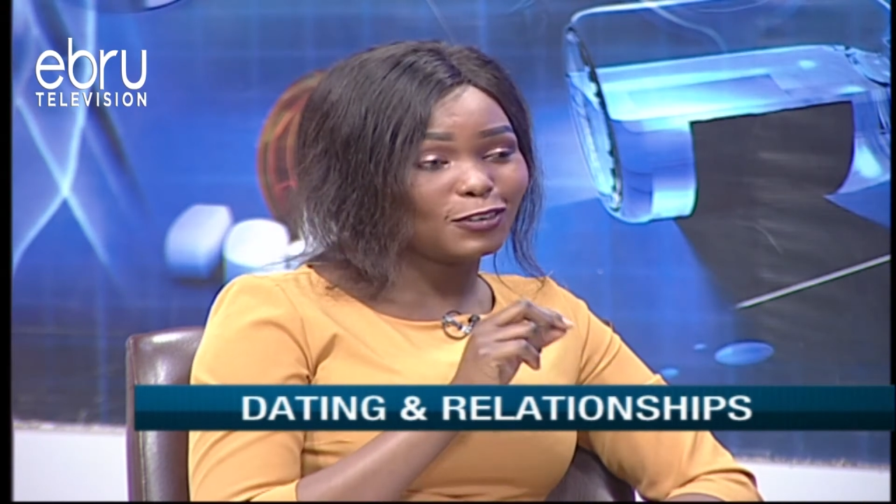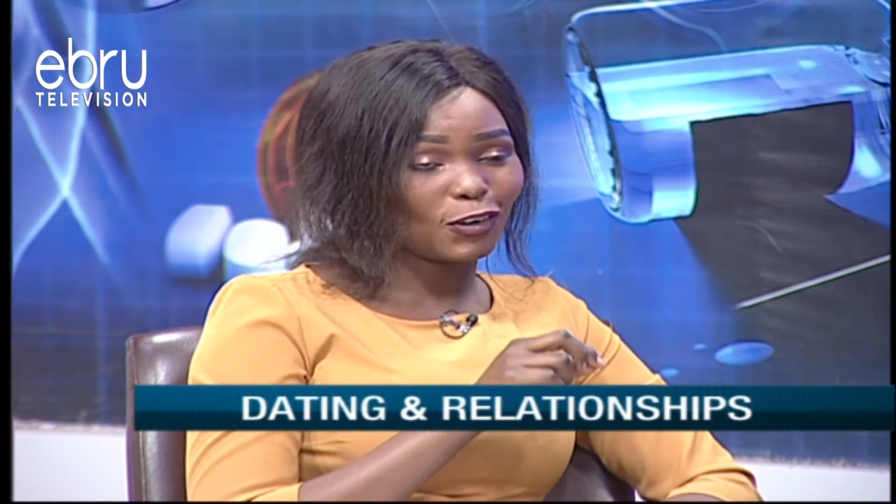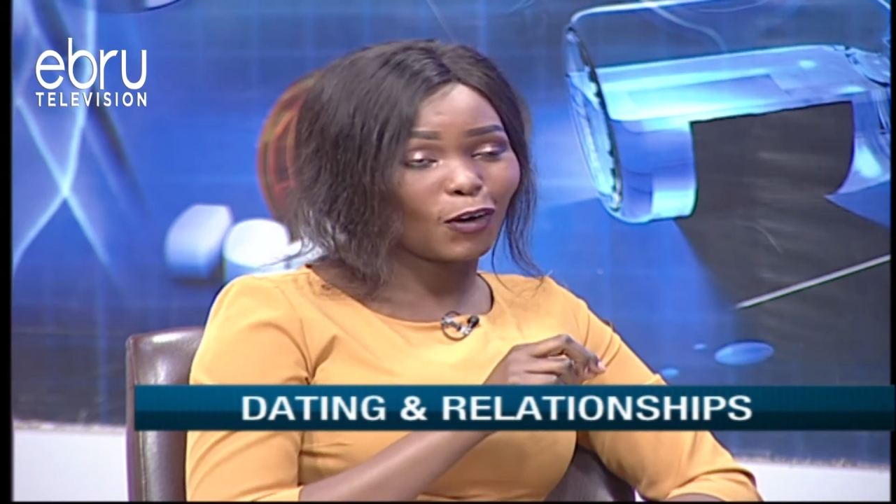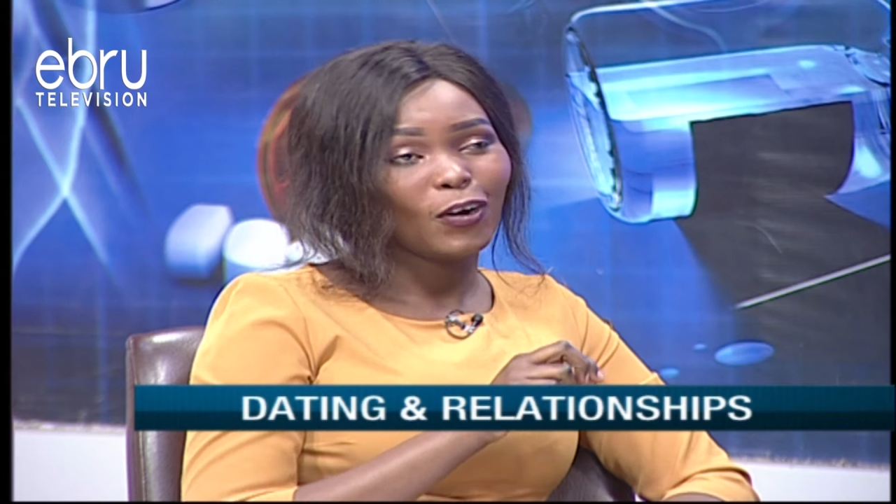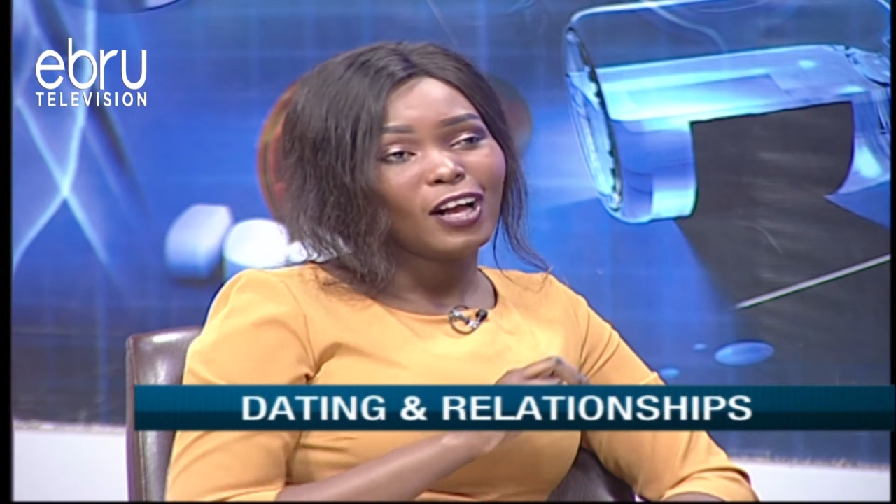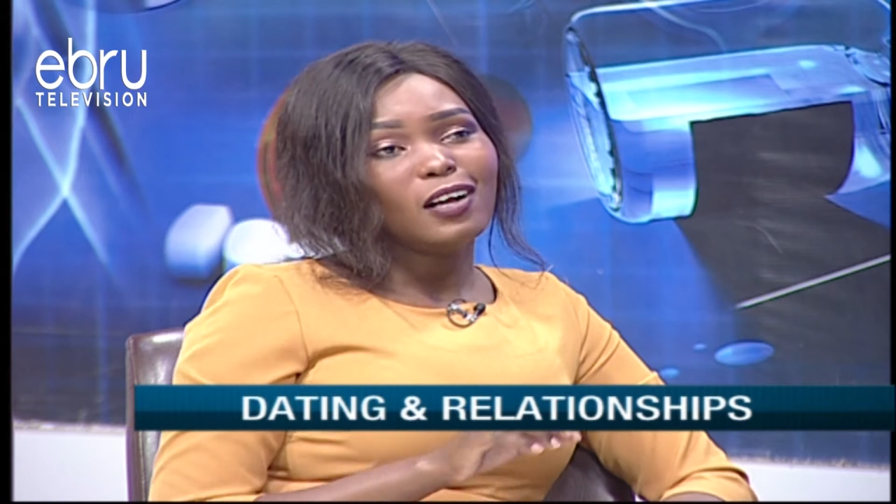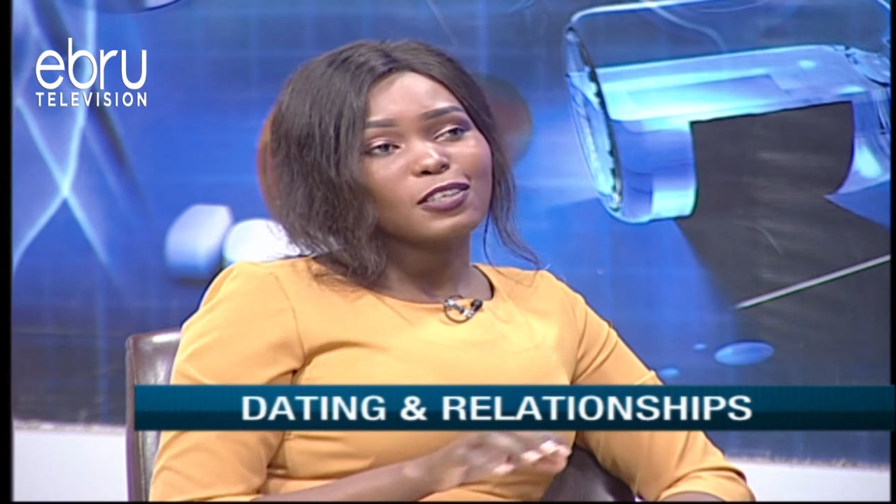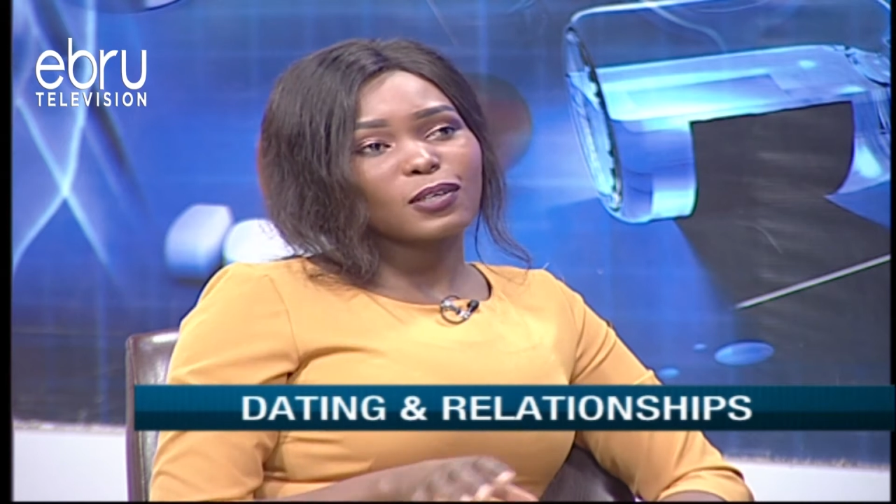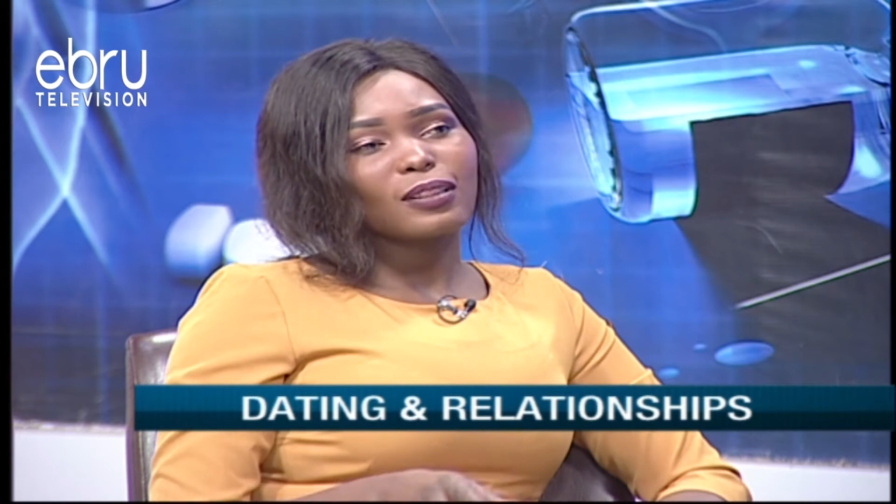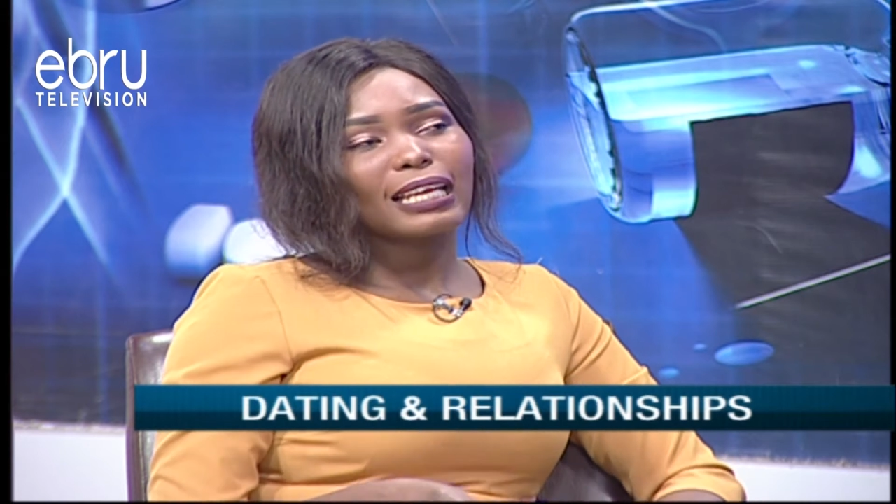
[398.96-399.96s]
You know.
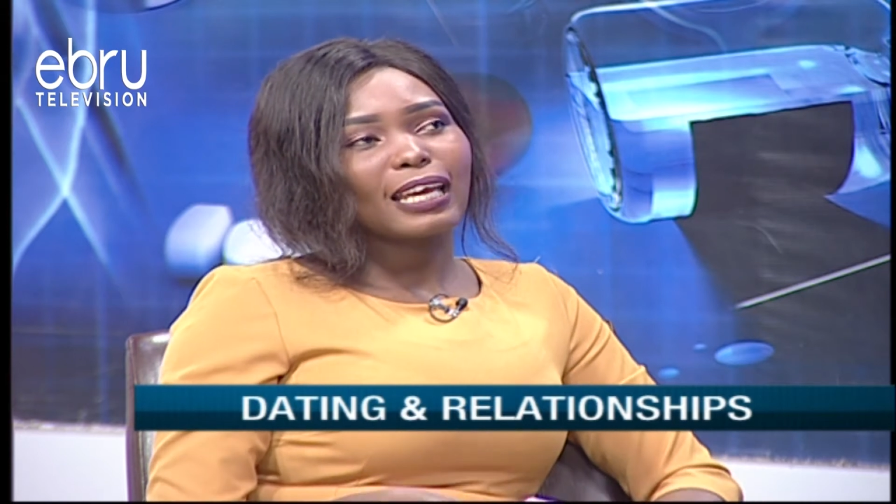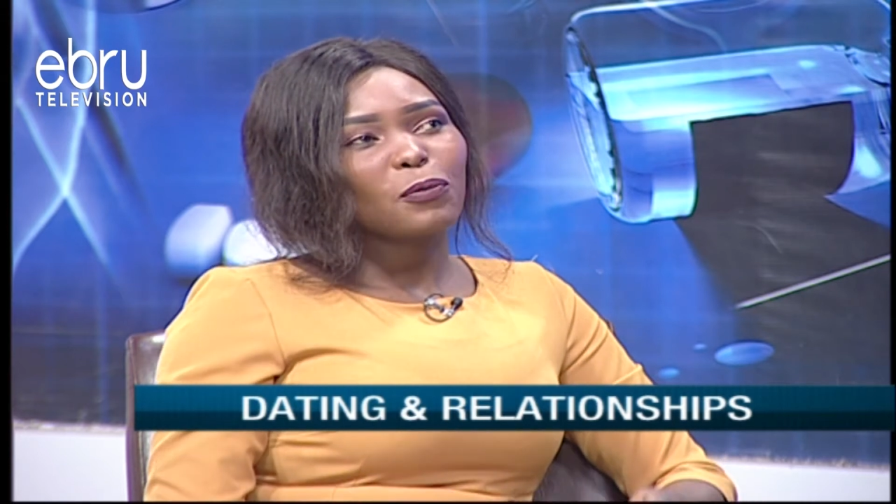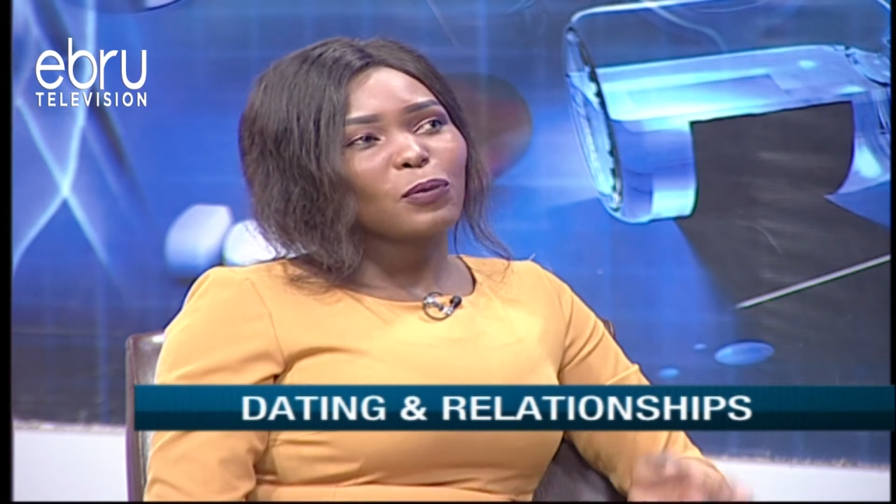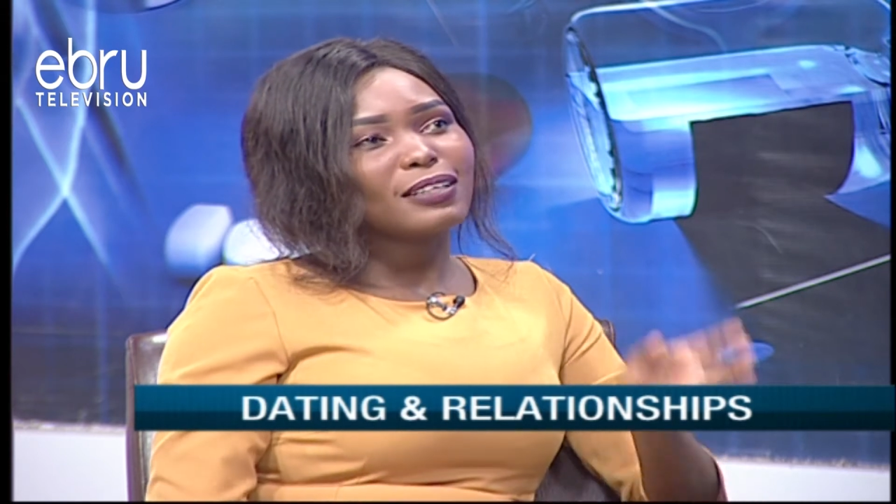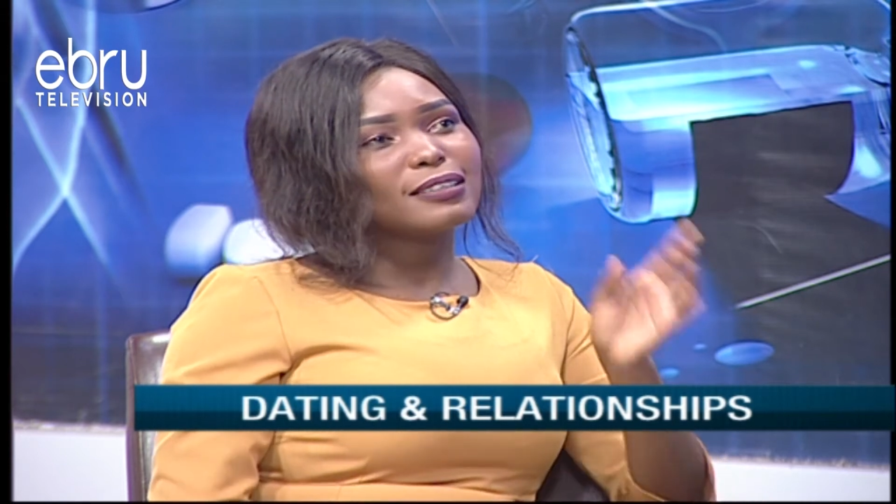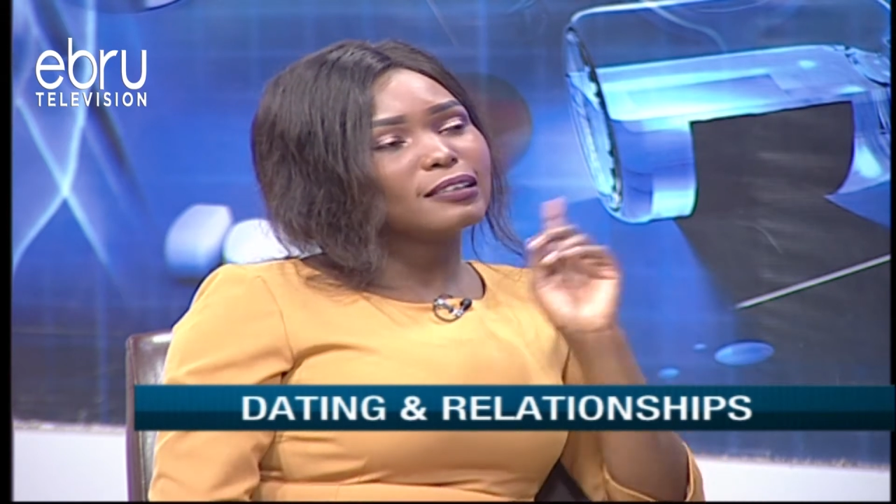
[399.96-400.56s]
So then can we...